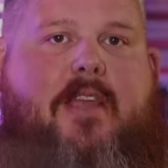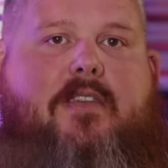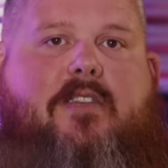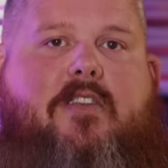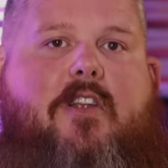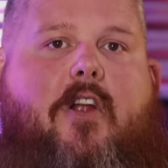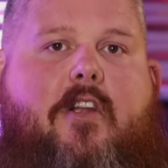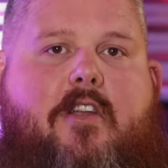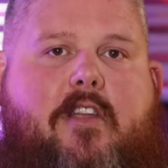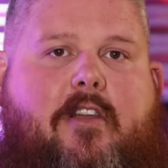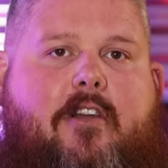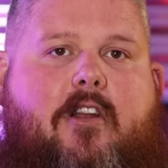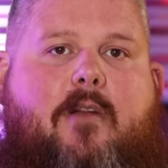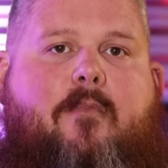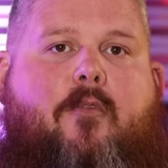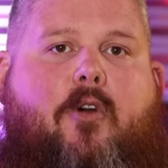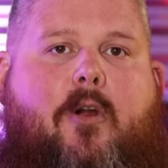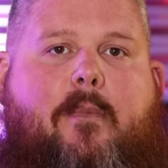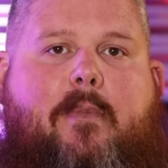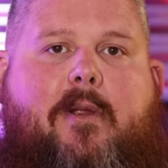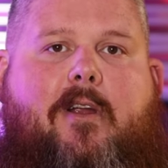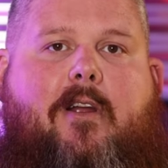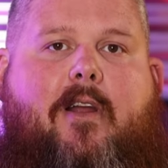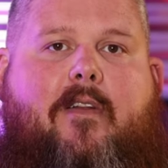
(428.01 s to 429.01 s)
case scenario, you go to
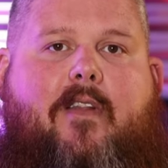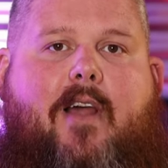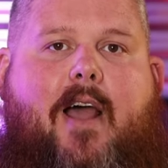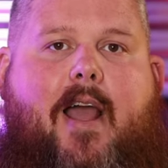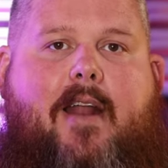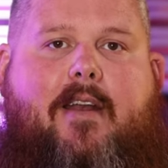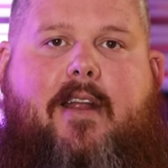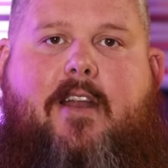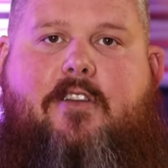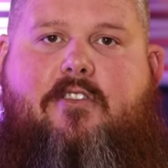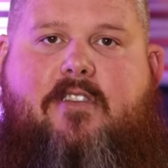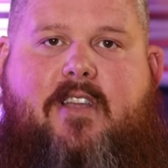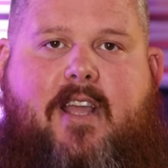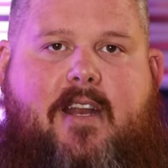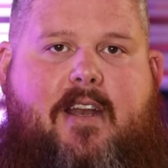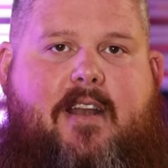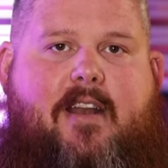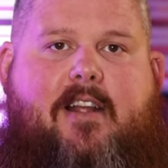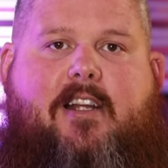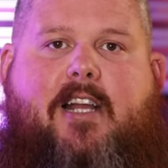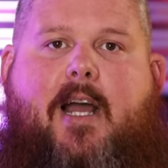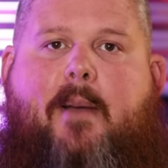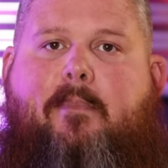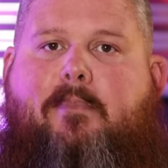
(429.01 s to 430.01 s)
More Beer Online and you get it
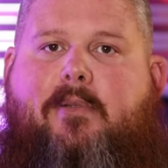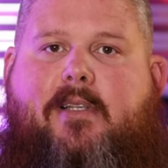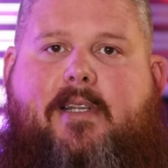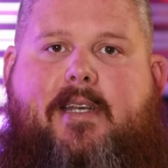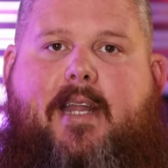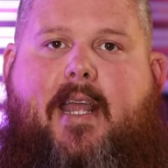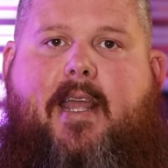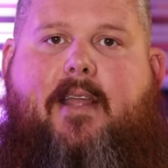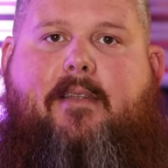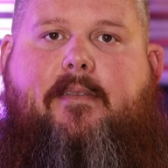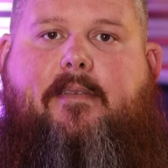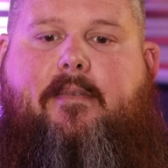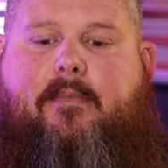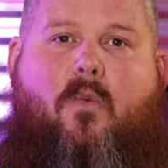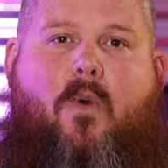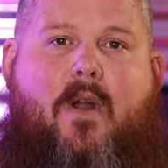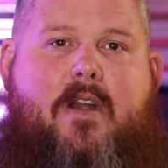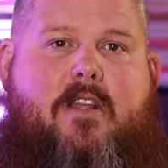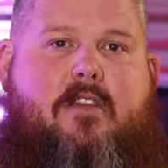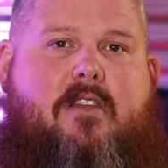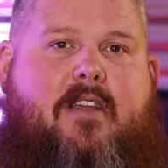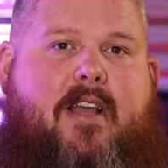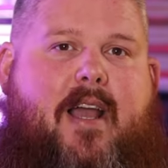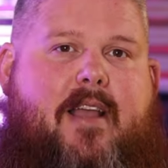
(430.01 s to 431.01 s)
in a couple of days.
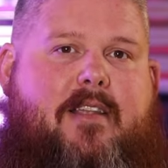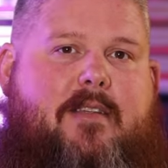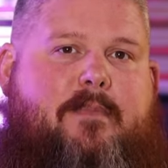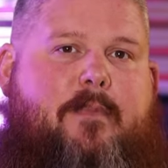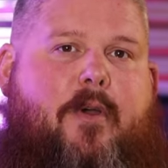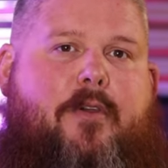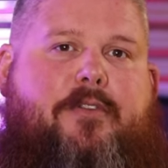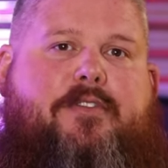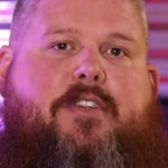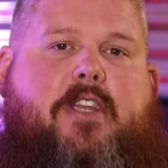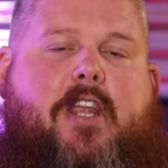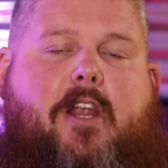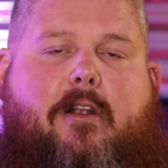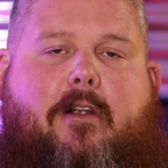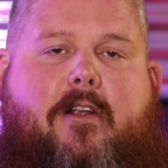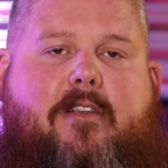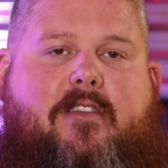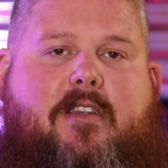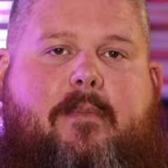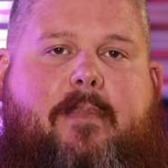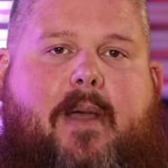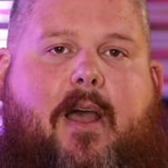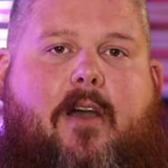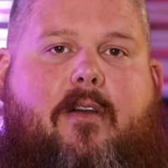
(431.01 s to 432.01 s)
What are you guys most
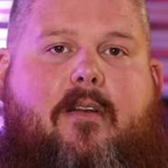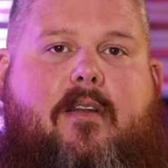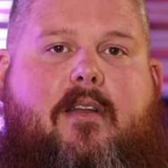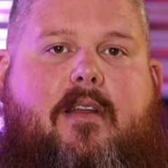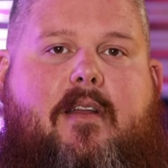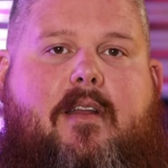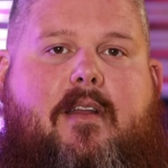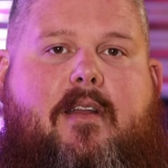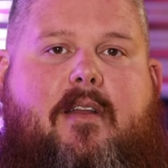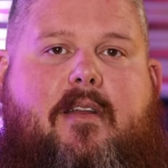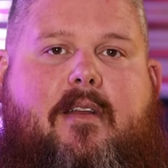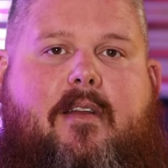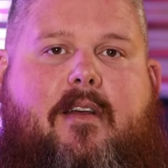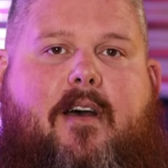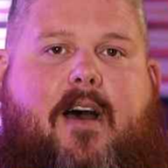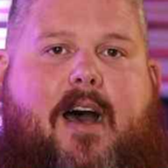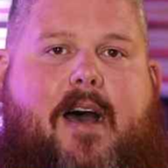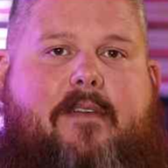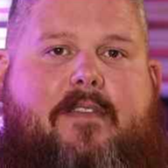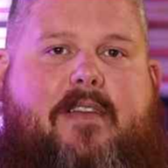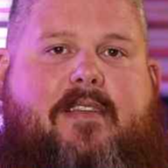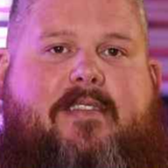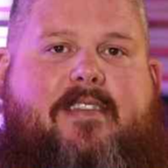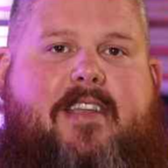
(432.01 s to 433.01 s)
curious about?
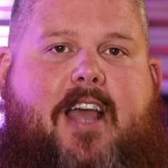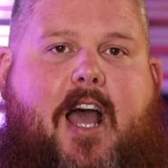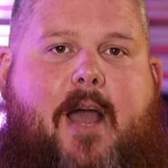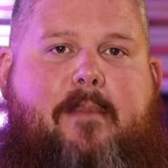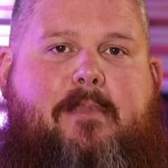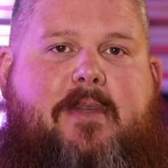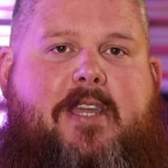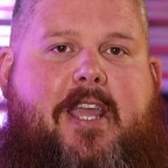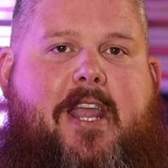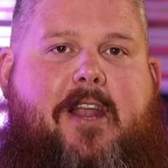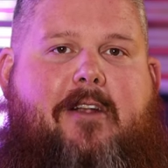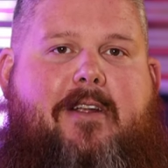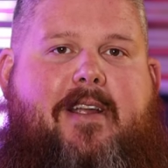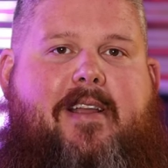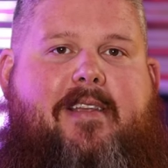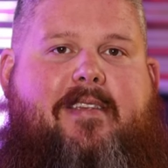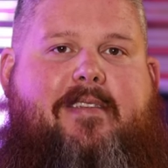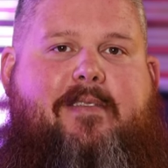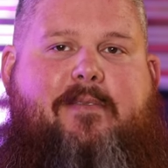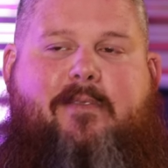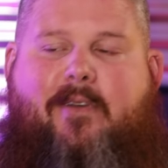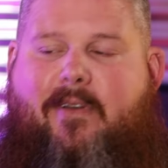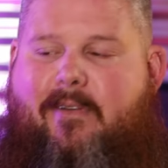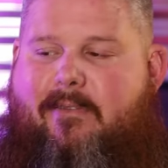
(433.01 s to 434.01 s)
Obviously, I'm
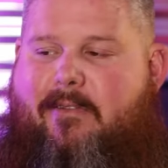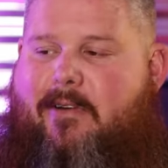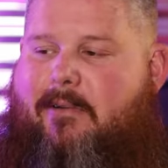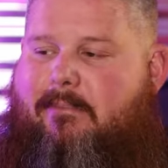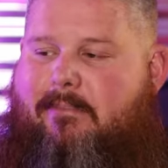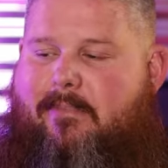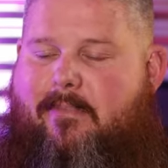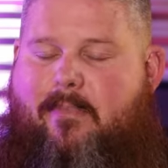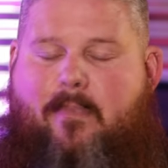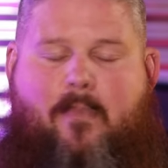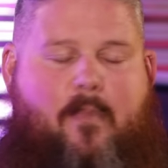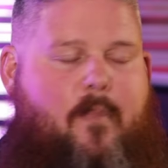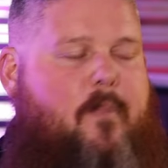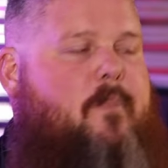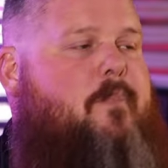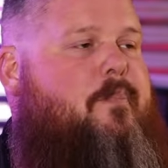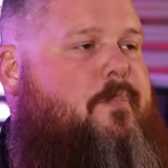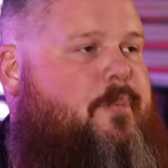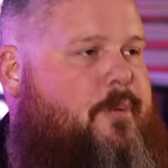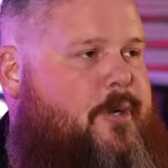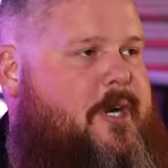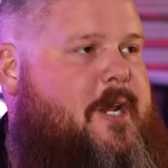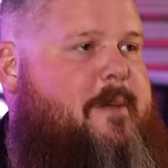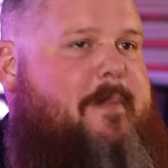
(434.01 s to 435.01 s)
curious, well,
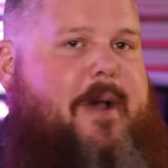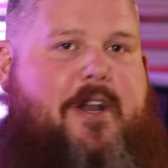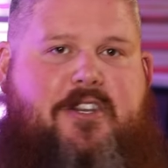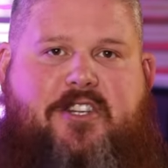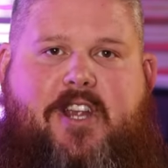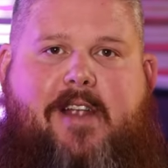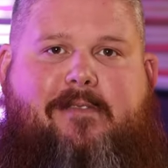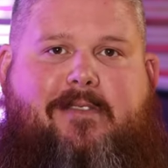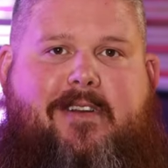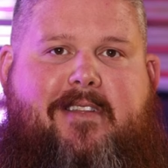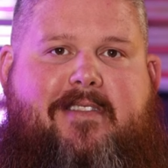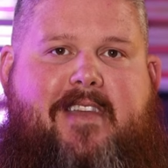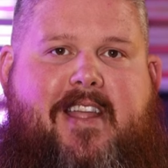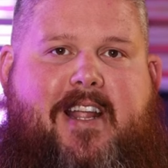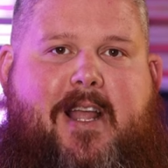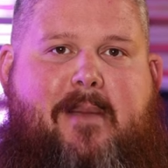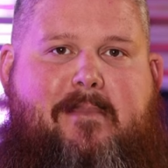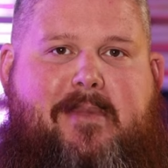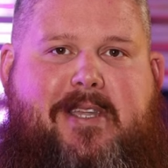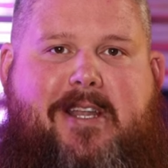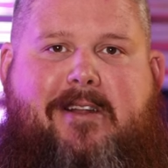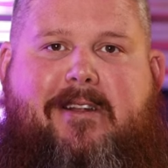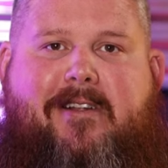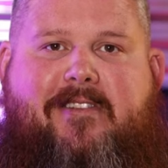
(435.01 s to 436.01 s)
pretty much everything.
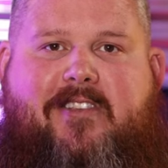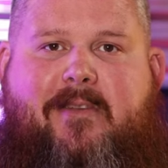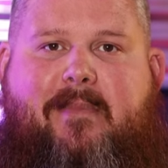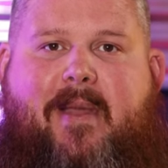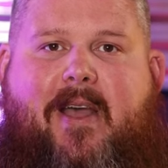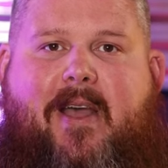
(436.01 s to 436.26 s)
I'm curious